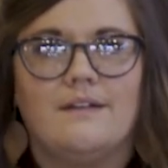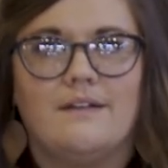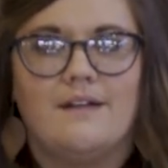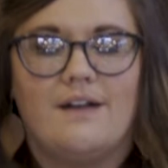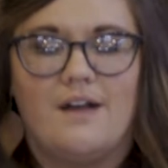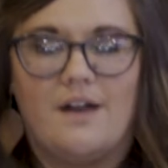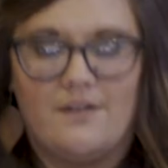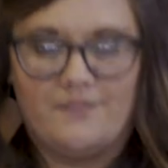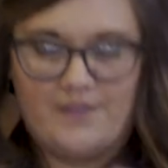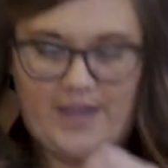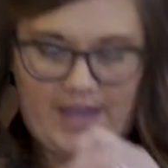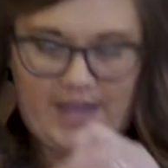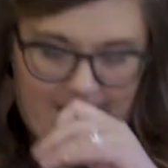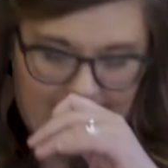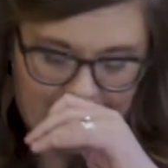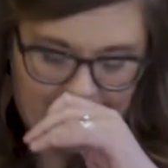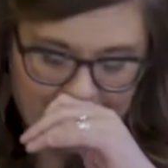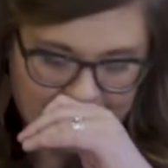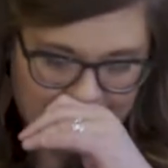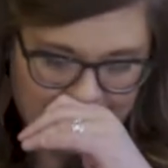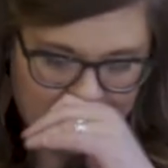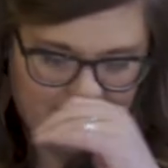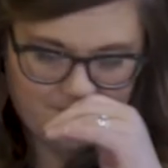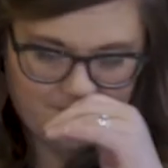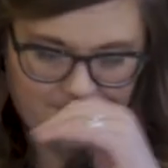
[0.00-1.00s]
of a
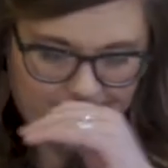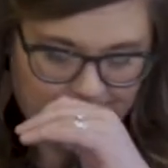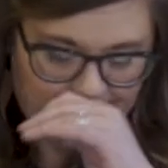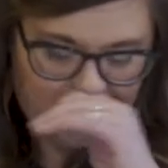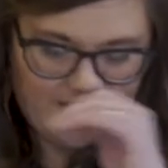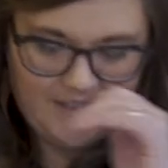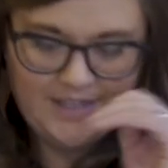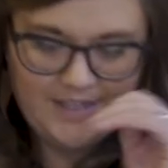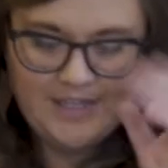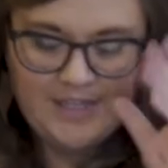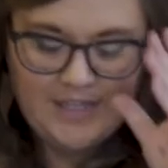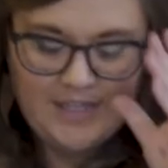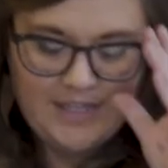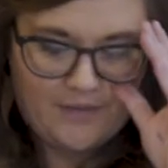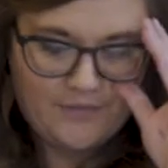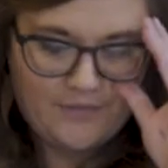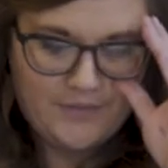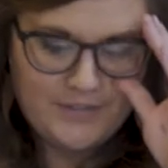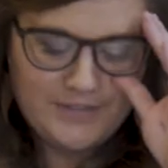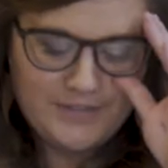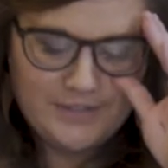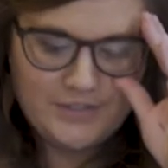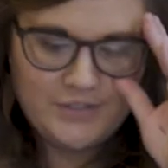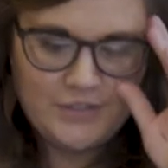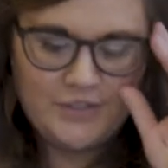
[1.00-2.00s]
hat. Now
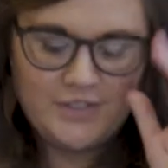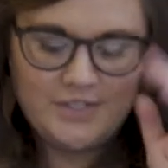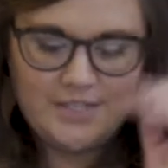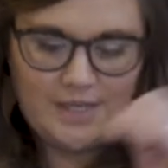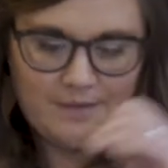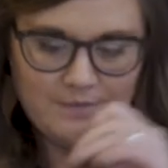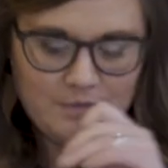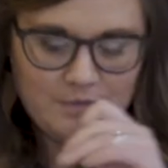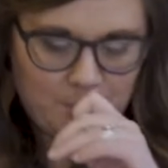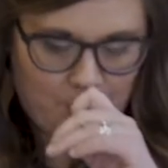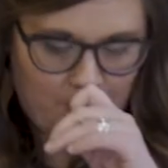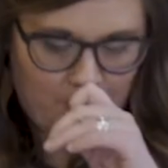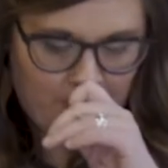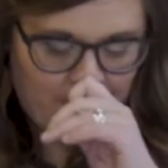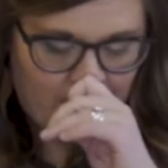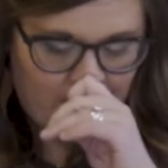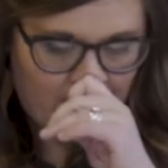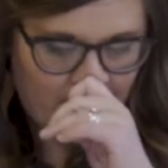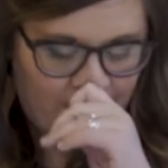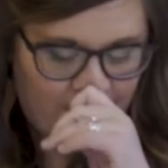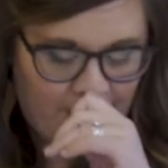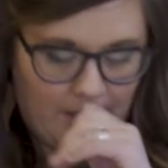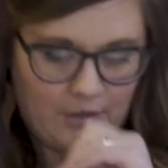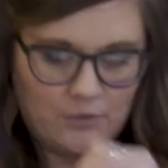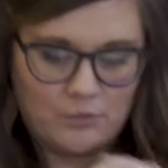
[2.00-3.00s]
this is a good time to point
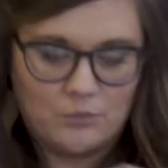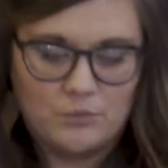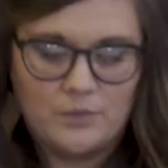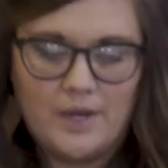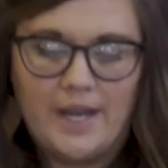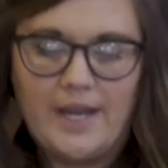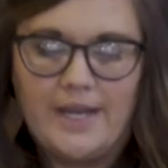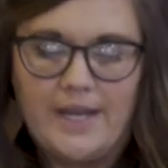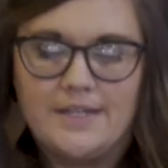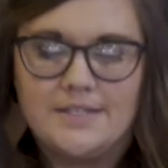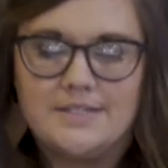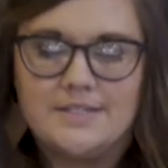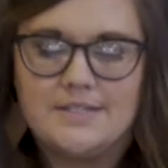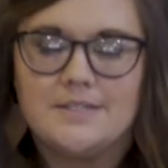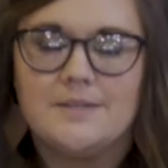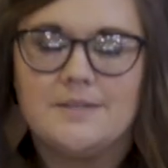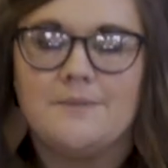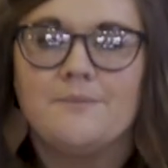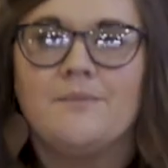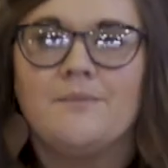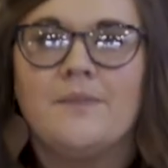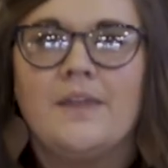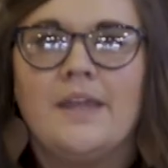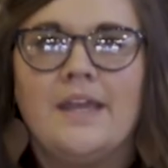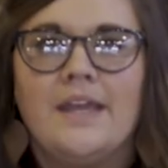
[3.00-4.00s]
out that rice
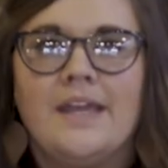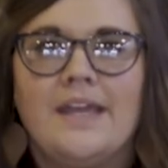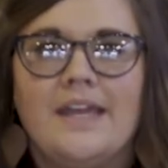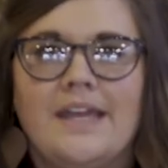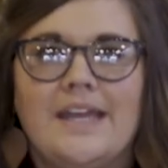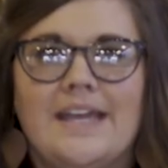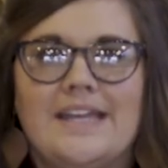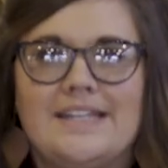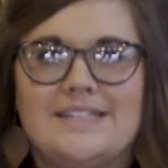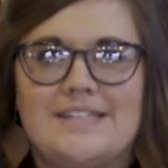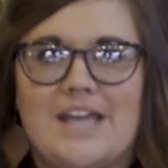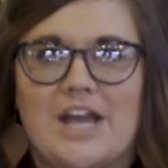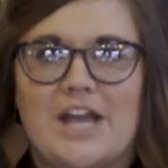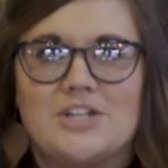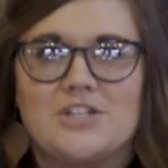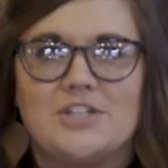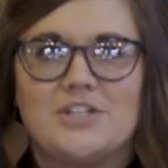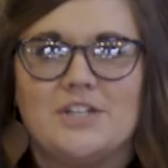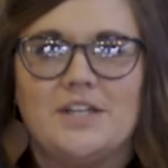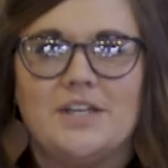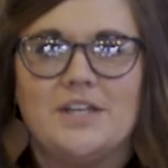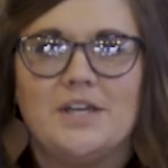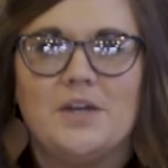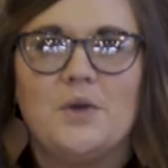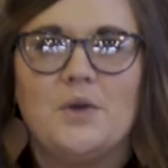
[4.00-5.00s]
is
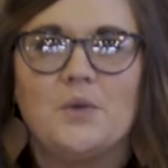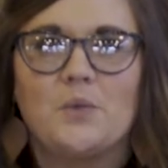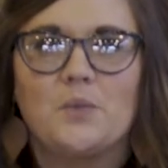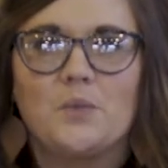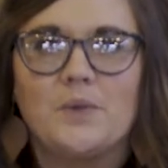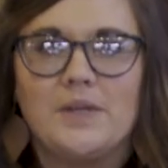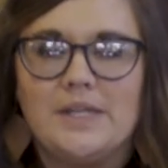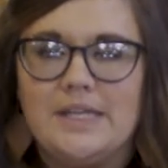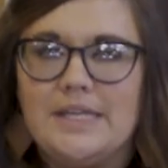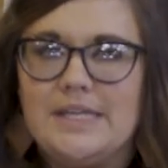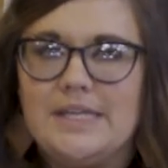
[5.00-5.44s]
actually really